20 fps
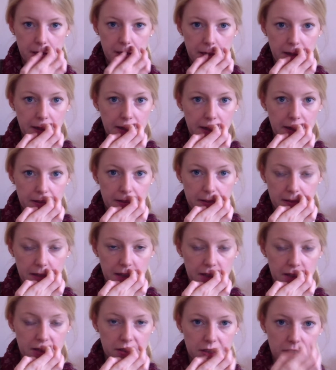and
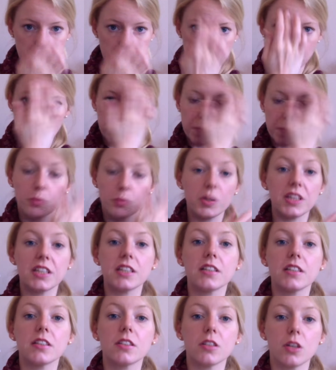then she told me, we
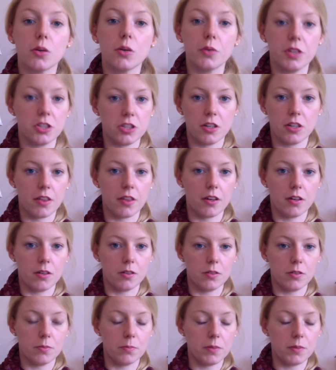didn't know each
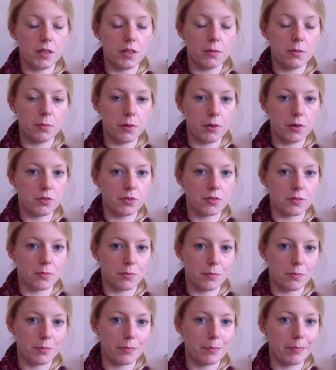other in person
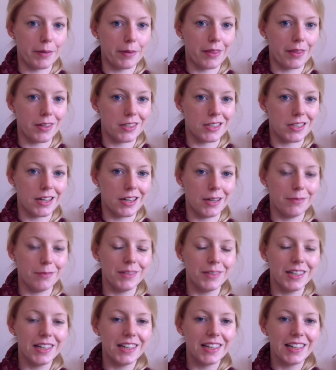by that time,
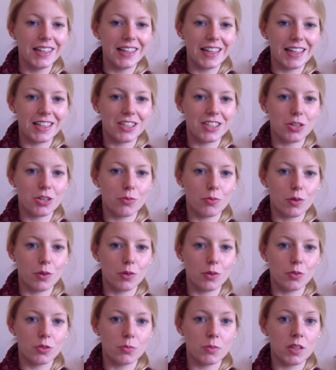and she
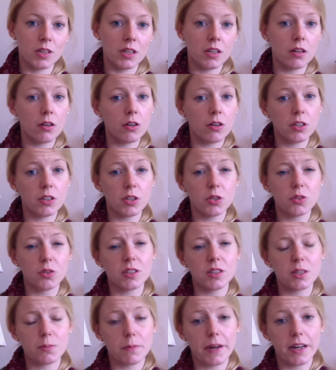wrote to me, "Yo, you
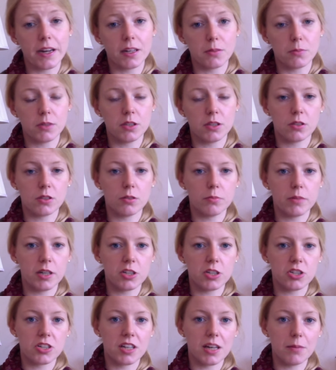inspired me so
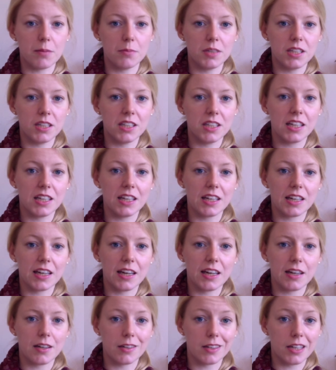much and I'm knitting
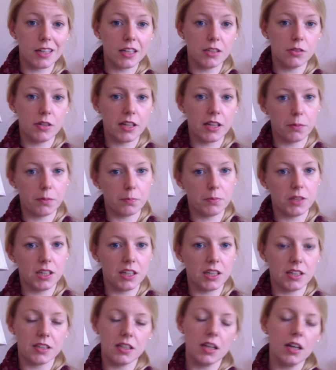again, and can you help me?"
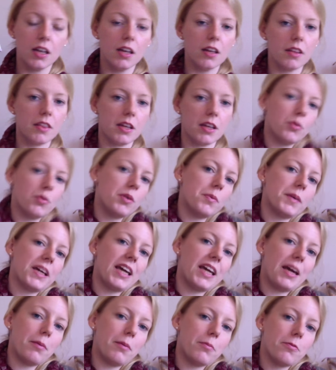And then we
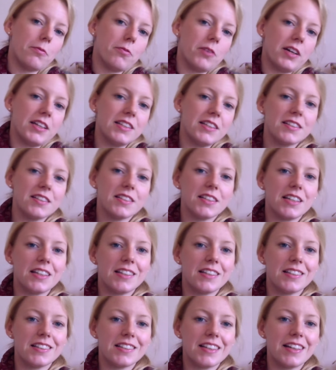became friends,
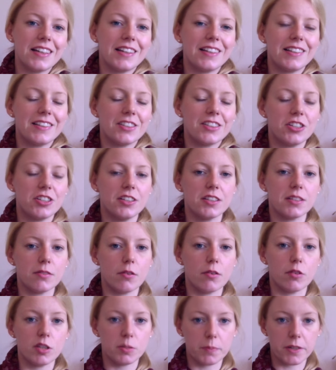and she's
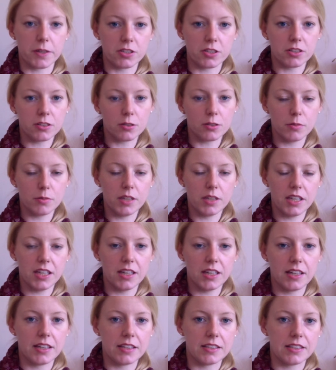very special to me,
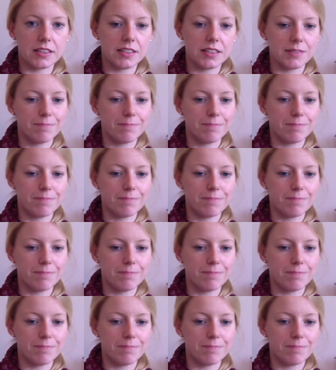and